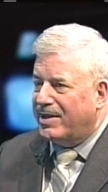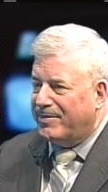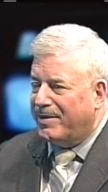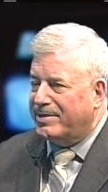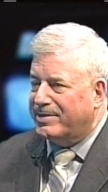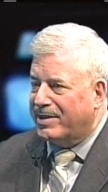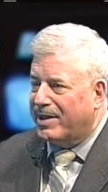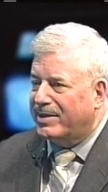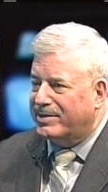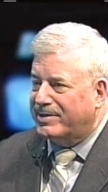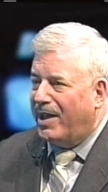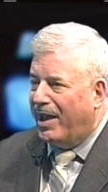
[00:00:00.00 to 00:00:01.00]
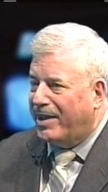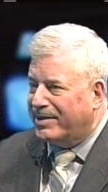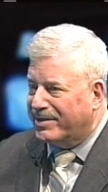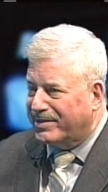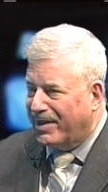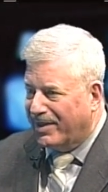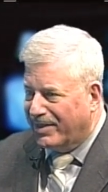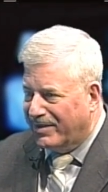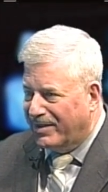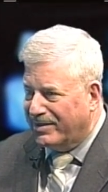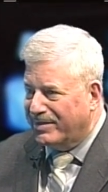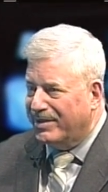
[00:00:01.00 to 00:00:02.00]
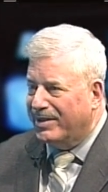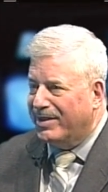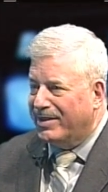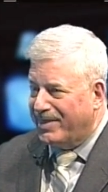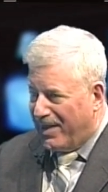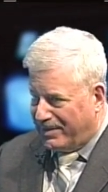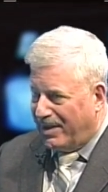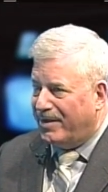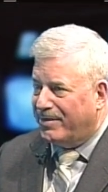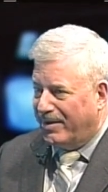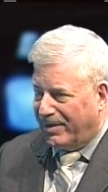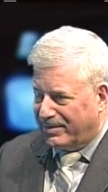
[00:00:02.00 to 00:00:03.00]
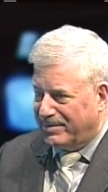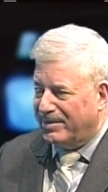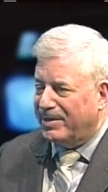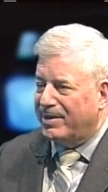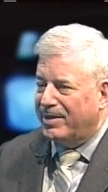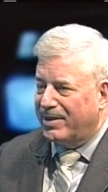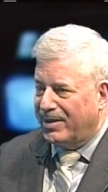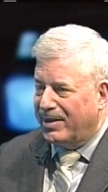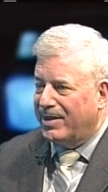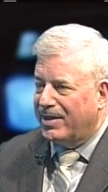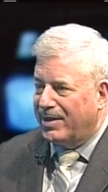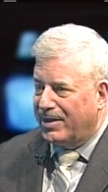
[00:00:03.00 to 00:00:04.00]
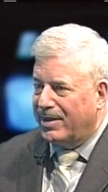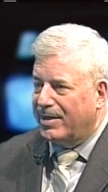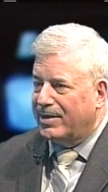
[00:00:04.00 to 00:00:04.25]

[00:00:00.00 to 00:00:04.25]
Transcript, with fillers: eventually get assigned to St. Louis? Yep. That's how it works. Yeah, that's how it works.